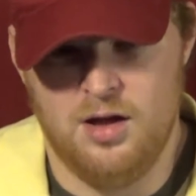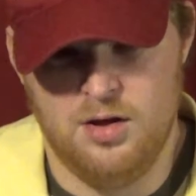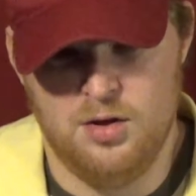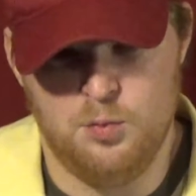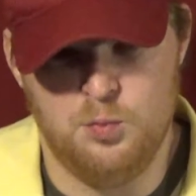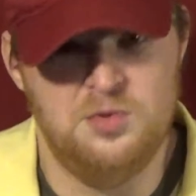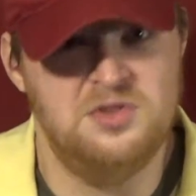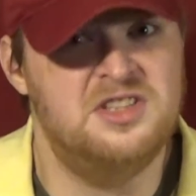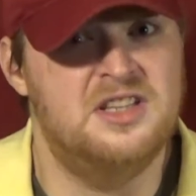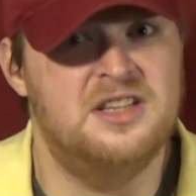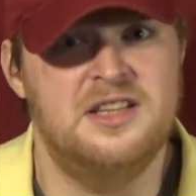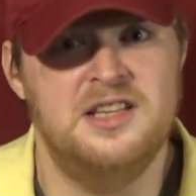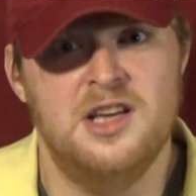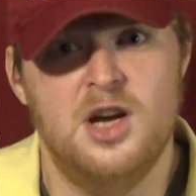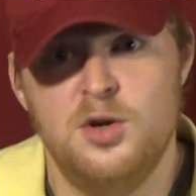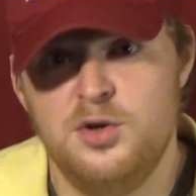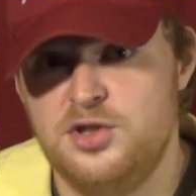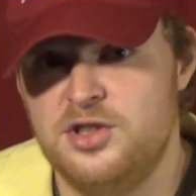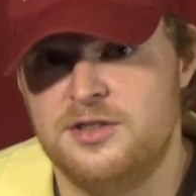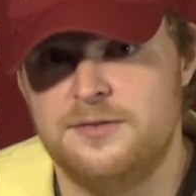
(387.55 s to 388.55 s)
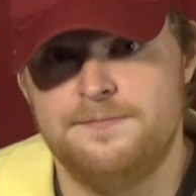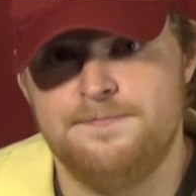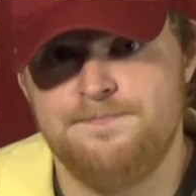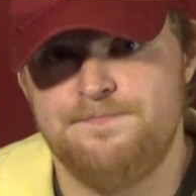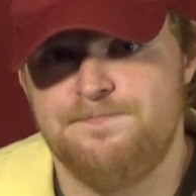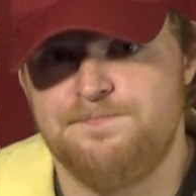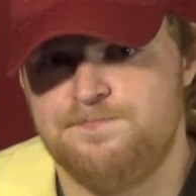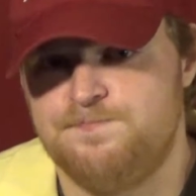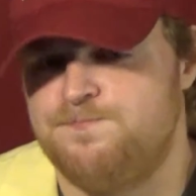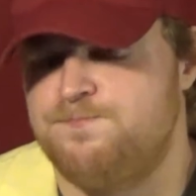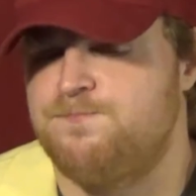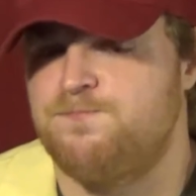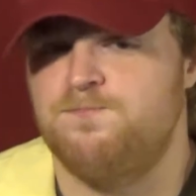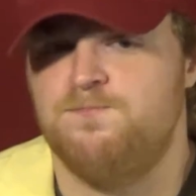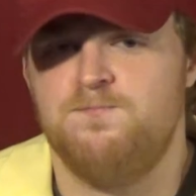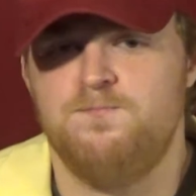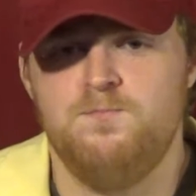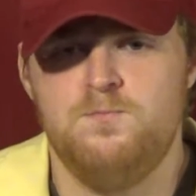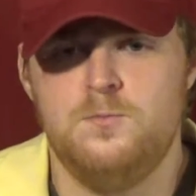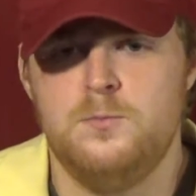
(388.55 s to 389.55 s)
was in the ocean.
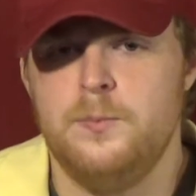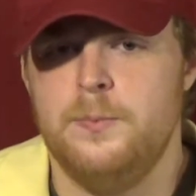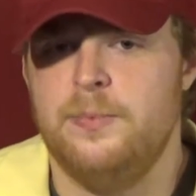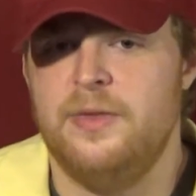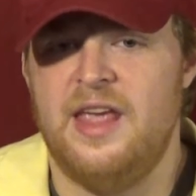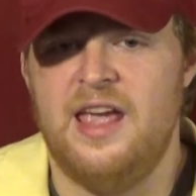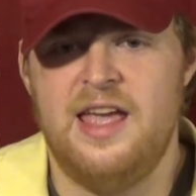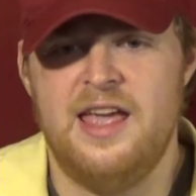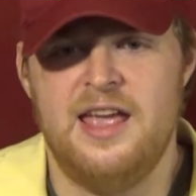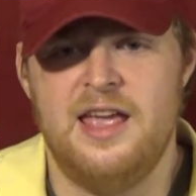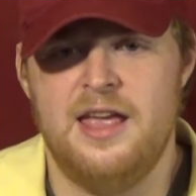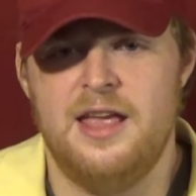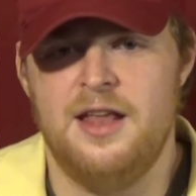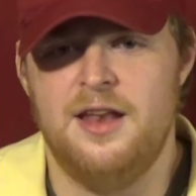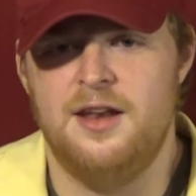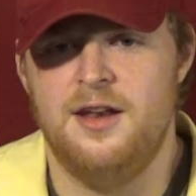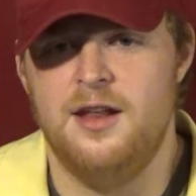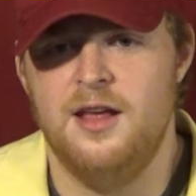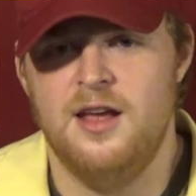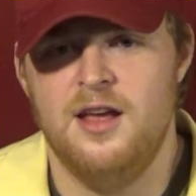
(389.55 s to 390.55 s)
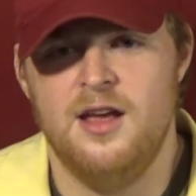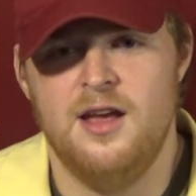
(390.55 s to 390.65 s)
And